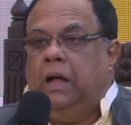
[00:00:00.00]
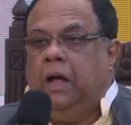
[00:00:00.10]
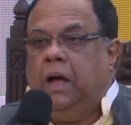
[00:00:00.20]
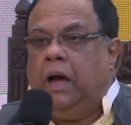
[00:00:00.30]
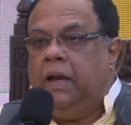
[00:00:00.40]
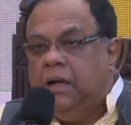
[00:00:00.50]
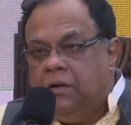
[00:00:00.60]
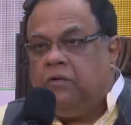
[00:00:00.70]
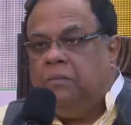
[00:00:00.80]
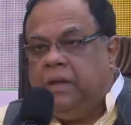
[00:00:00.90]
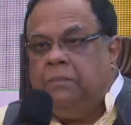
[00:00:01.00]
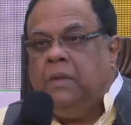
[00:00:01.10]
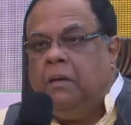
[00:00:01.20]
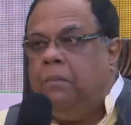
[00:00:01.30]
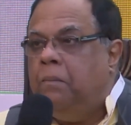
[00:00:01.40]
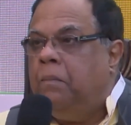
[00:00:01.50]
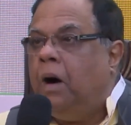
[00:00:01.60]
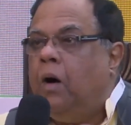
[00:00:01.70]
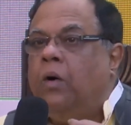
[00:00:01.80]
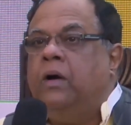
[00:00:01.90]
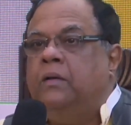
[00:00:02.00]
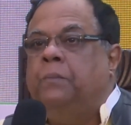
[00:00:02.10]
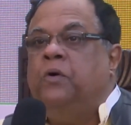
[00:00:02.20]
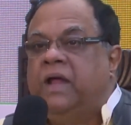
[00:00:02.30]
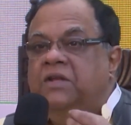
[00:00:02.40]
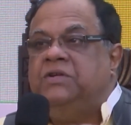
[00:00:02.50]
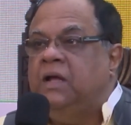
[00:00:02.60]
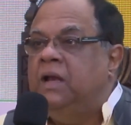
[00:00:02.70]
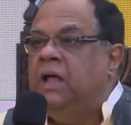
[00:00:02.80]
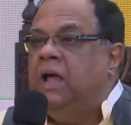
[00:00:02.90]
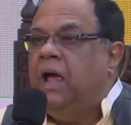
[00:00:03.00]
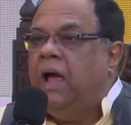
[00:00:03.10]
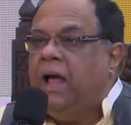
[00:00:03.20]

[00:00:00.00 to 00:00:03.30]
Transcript: I learned from them the power, the potential, and the